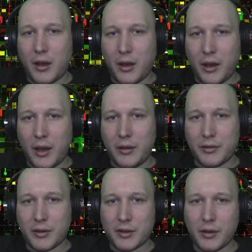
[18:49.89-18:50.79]
And there's
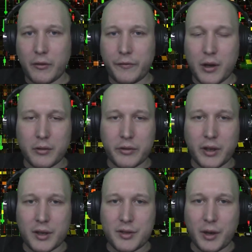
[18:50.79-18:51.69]
also a few other
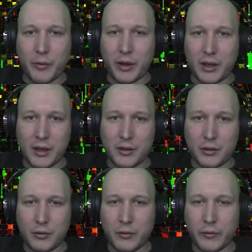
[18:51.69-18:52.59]
things I want to get to.